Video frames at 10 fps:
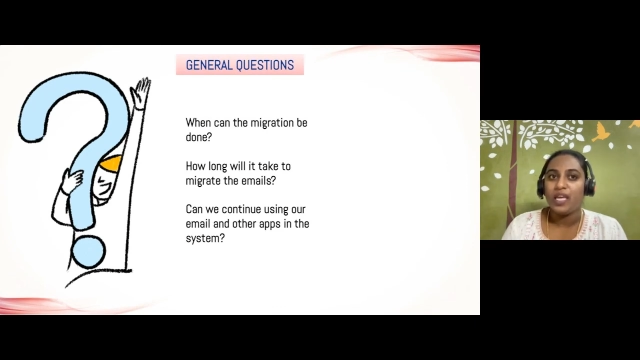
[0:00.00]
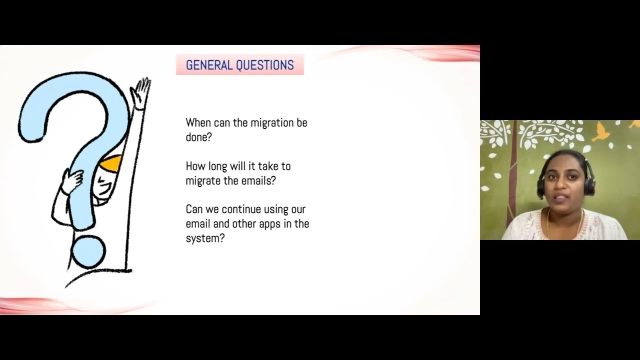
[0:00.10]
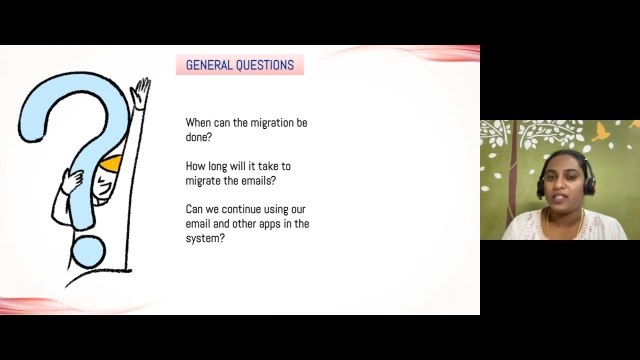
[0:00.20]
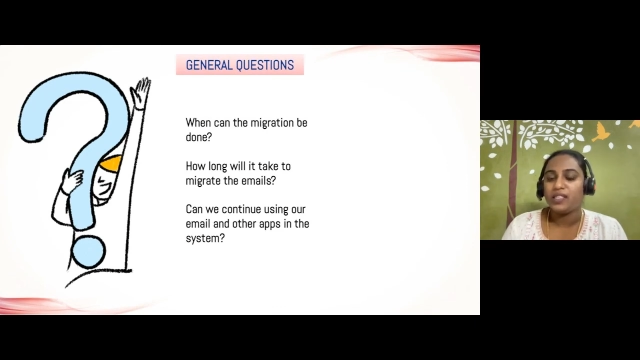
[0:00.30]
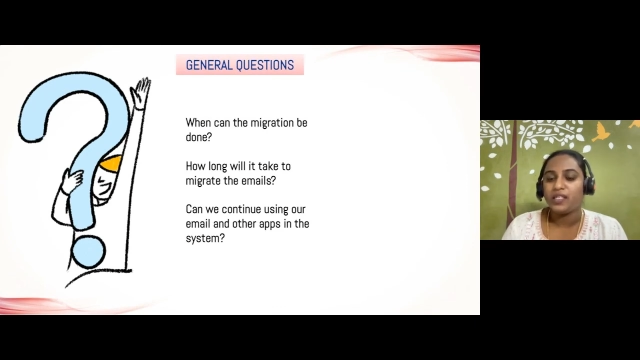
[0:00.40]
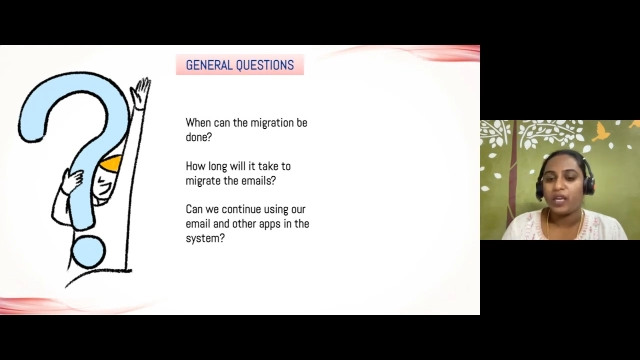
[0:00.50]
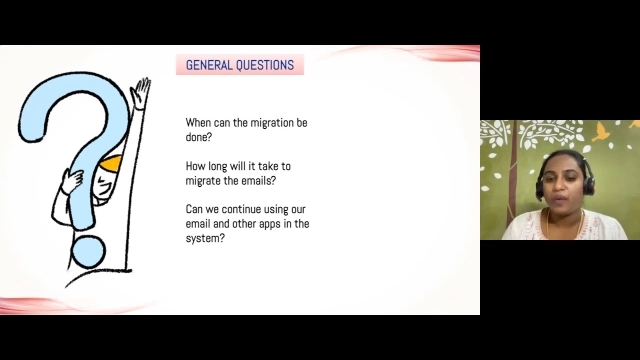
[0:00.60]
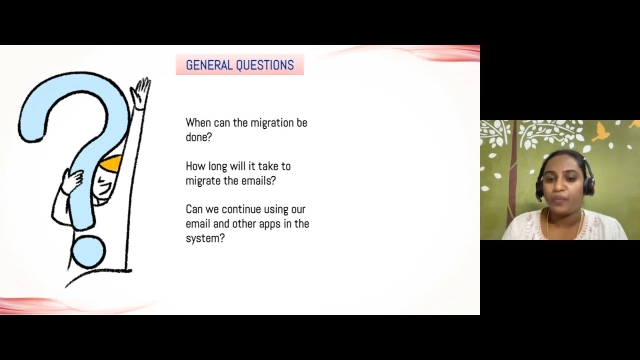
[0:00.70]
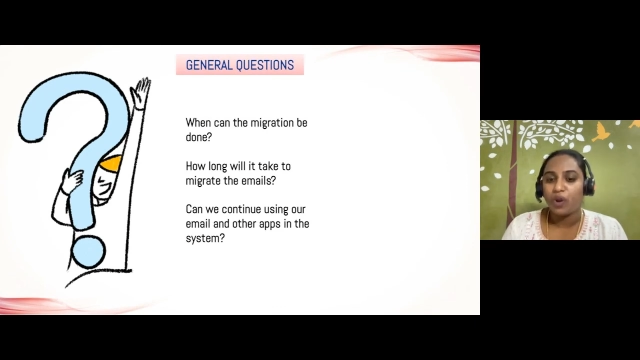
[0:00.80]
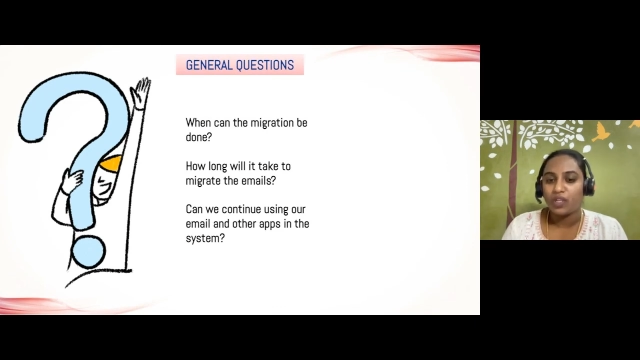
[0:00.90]
This is an
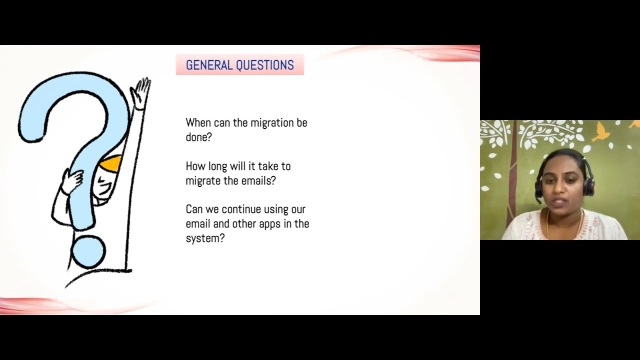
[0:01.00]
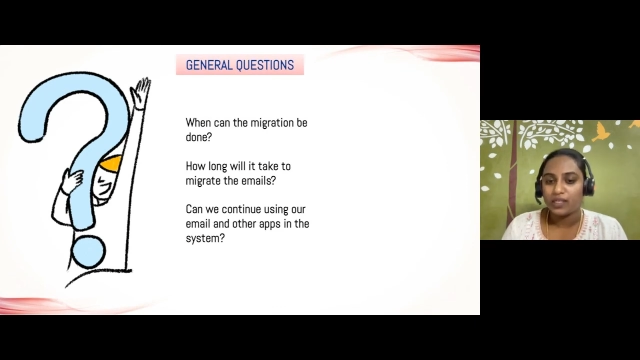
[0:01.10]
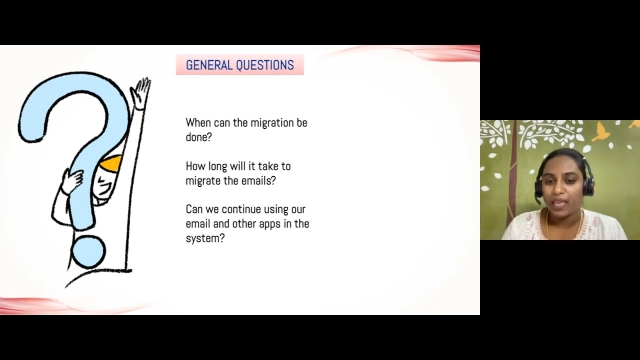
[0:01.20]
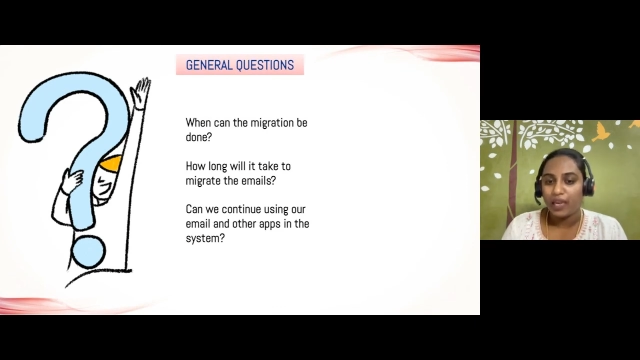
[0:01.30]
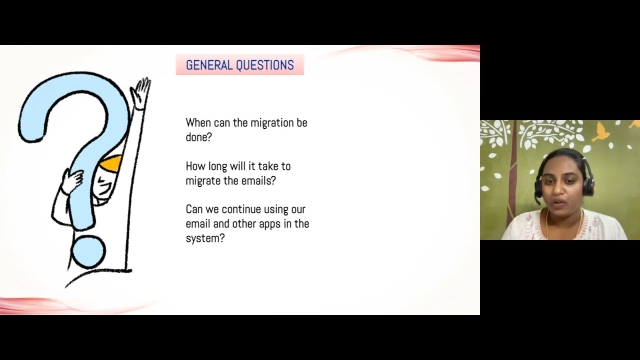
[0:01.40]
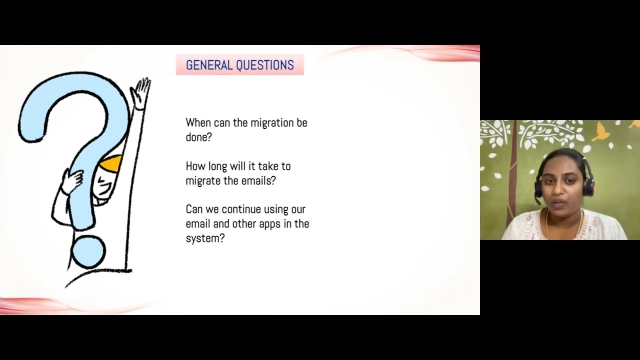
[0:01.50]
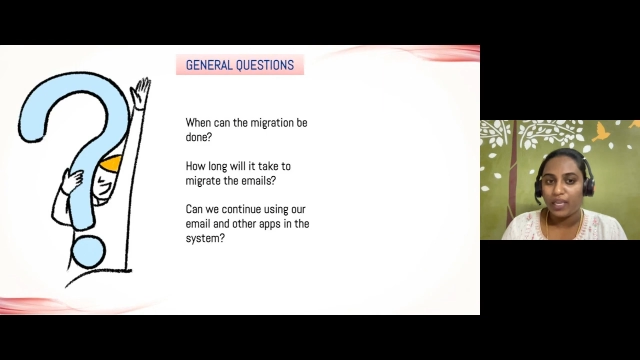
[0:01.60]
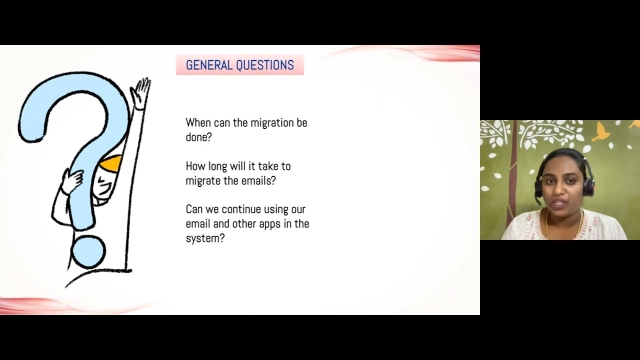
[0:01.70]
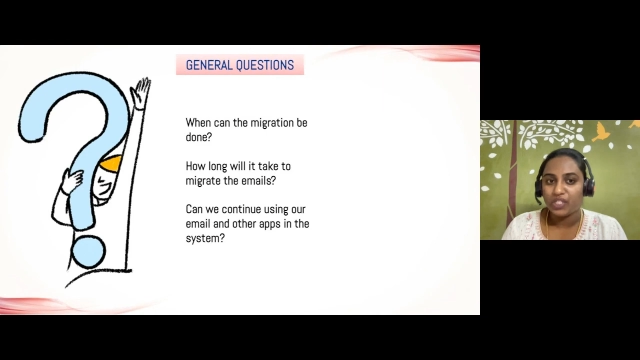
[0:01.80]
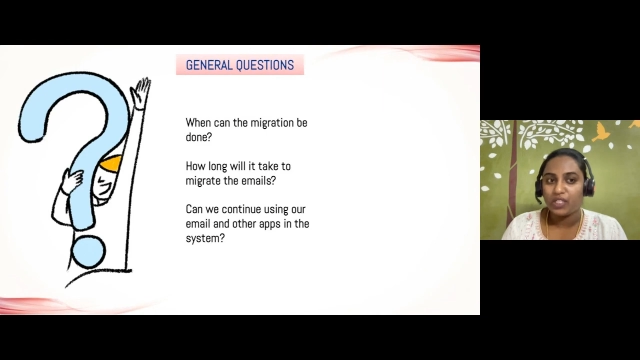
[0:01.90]
approx
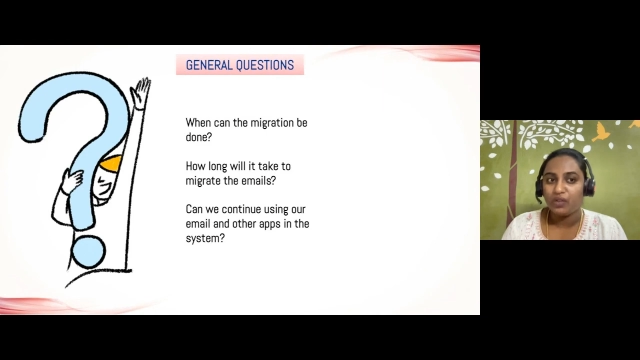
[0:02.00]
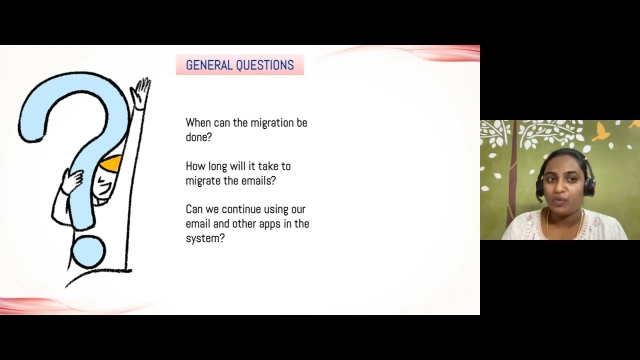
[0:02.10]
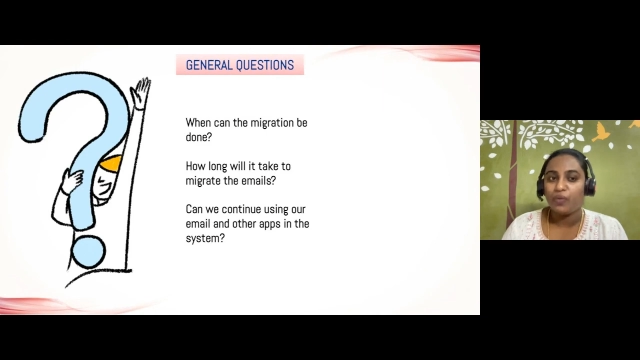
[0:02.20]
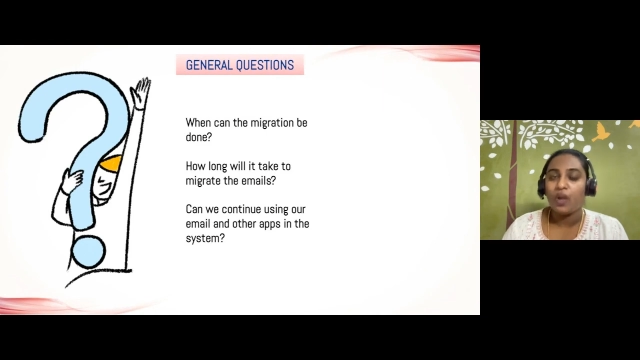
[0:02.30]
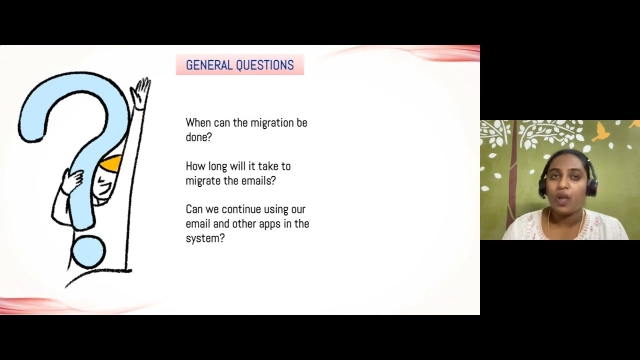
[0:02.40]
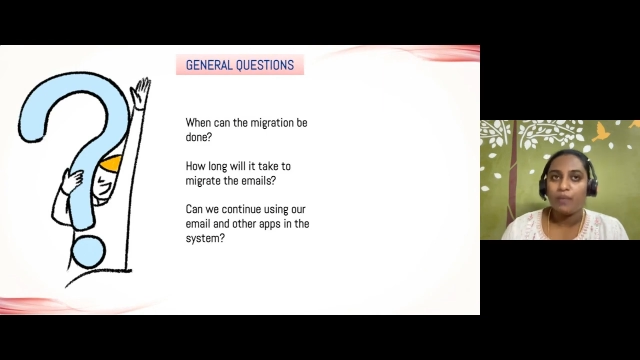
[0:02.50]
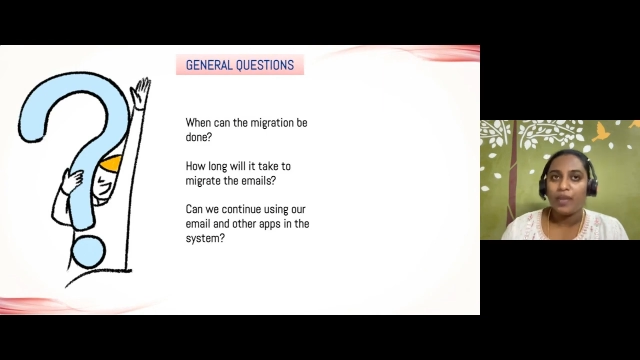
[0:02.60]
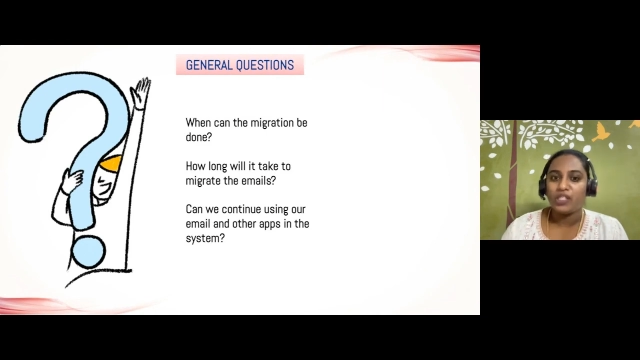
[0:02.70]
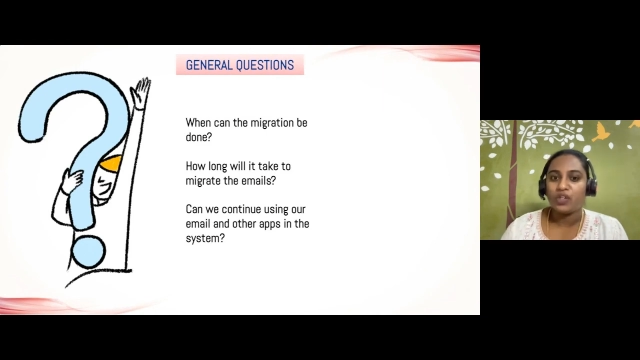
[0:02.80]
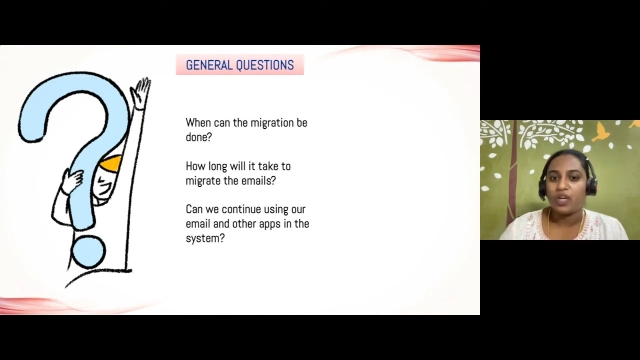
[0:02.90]
calculation
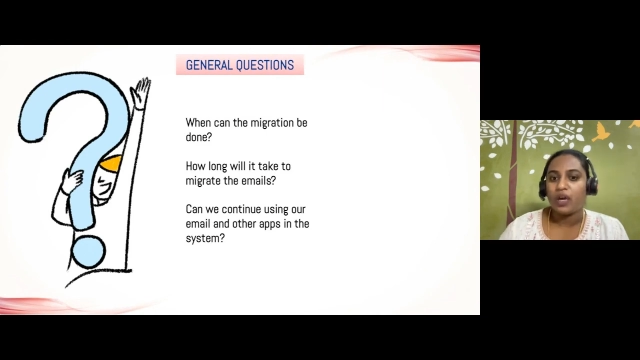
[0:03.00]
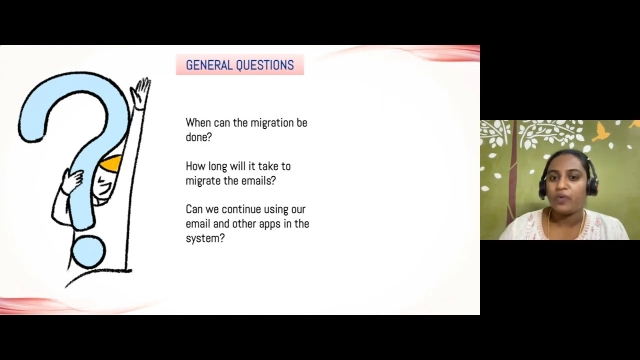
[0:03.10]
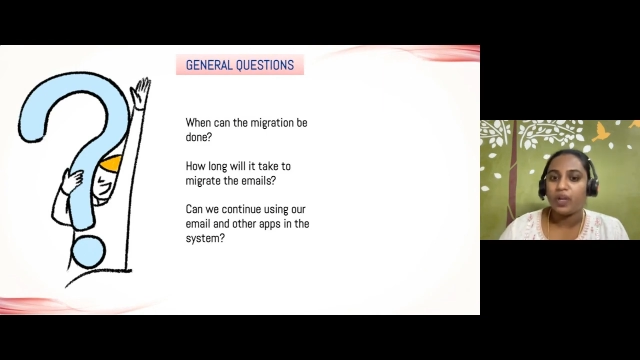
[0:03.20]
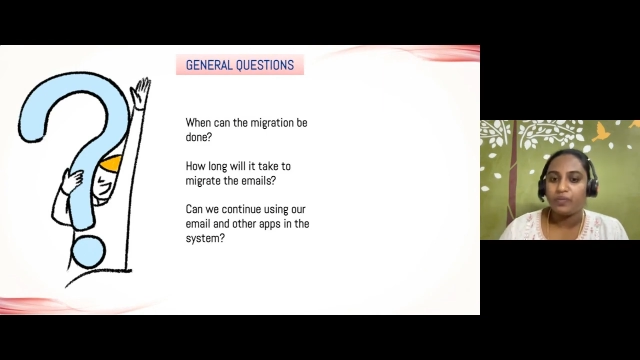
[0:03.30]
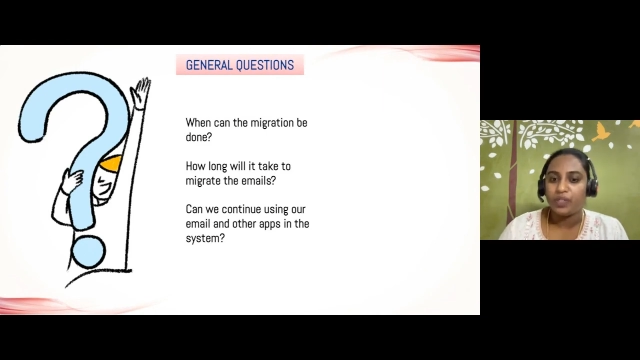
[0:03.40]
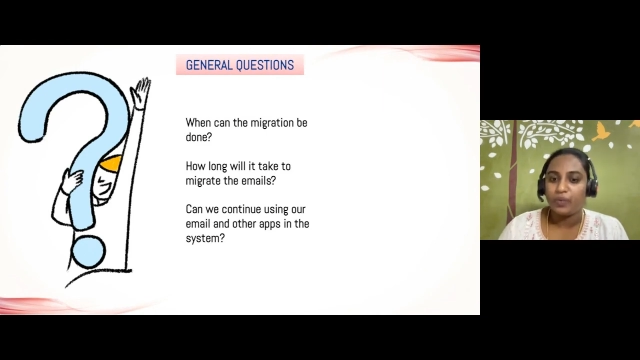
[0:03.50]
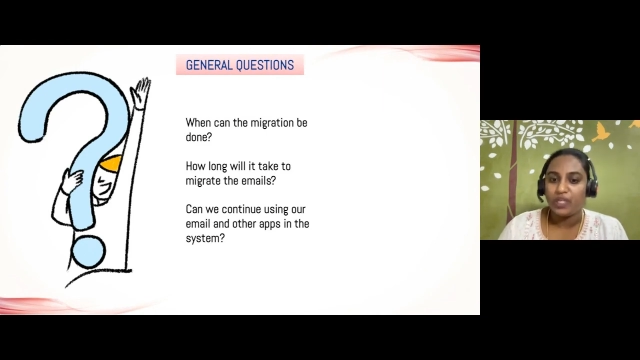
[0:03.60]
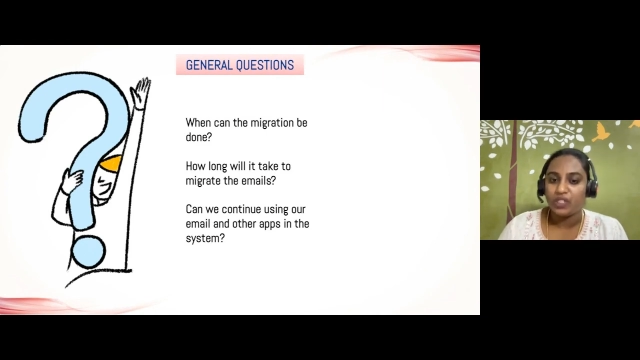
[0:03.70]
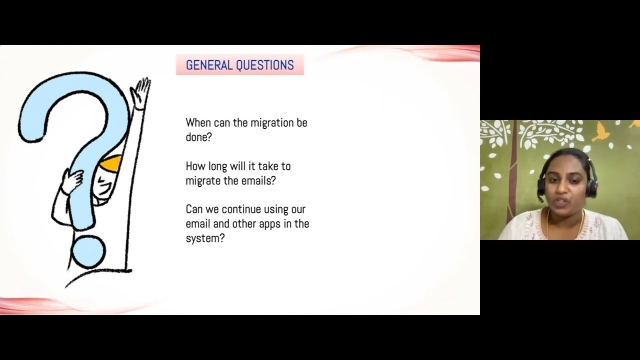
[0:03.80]
based on our observation.